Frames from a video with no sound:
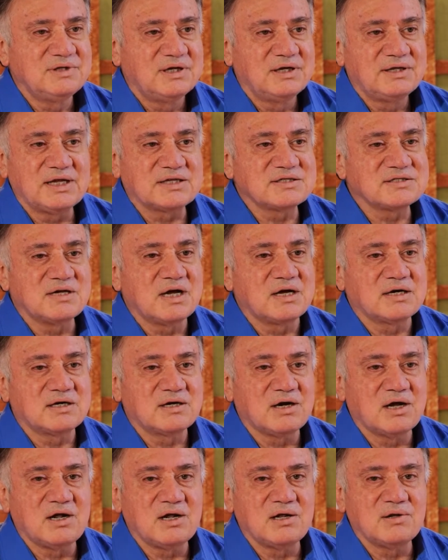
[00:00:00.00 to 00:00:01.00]
That's not at
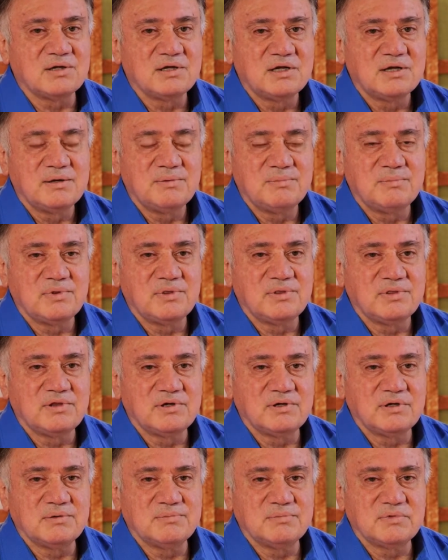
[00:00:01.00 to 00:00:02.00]
all
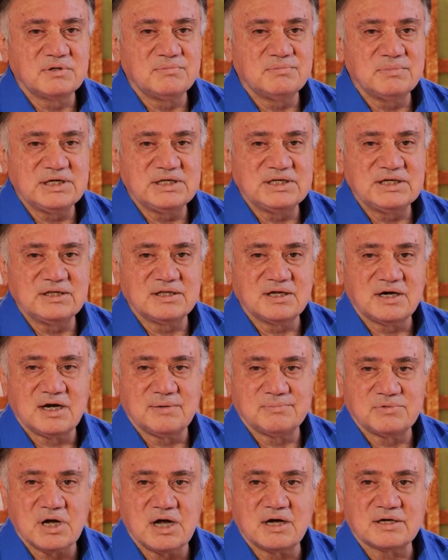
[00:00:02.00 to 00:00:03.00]
the meaning that
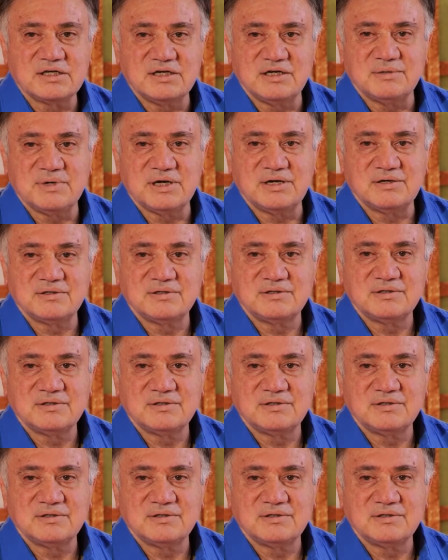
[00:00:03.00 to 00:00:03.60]
I'm talking about,